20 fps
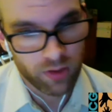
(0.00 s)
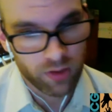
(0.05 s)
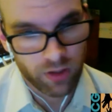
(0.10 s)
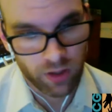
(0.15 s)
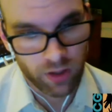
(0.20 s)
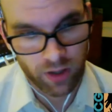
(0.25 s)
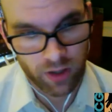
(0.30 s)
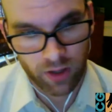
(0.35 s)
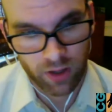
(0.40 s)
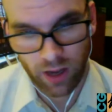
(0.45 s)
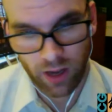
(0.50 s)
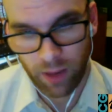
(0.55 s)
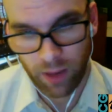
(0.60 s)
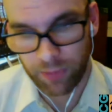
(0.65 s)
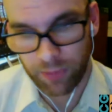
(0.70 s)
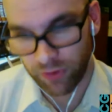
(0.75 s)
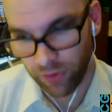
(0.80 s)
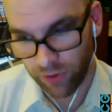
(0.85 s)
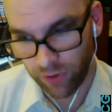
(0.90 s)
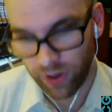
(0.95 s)

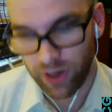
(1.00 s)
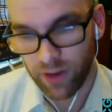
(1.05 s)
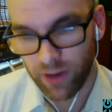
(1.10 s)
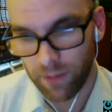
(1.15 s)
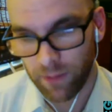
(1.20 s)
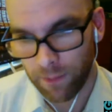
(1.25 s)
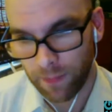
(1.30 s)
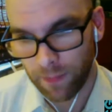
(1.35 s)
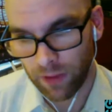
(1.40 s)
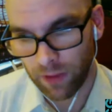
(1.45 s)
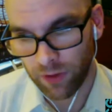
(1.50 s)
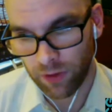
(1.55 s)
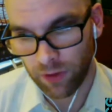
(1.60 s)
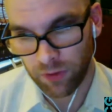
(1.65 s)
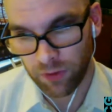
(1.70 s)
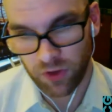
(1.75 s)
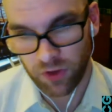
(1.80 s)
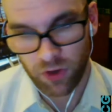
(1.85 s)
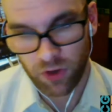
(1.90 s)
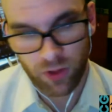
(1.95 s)
opportunity. I thought it
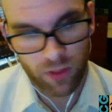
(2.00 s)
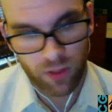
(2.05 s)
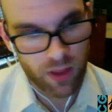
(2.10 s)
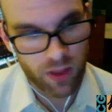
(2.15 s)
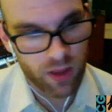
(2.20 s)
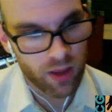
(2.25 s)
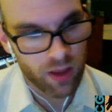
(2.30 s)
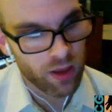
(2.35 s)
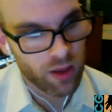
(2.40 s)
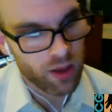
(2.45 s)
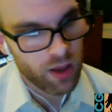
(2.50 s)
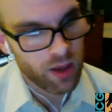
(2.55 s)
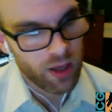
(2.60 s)
was a good thing.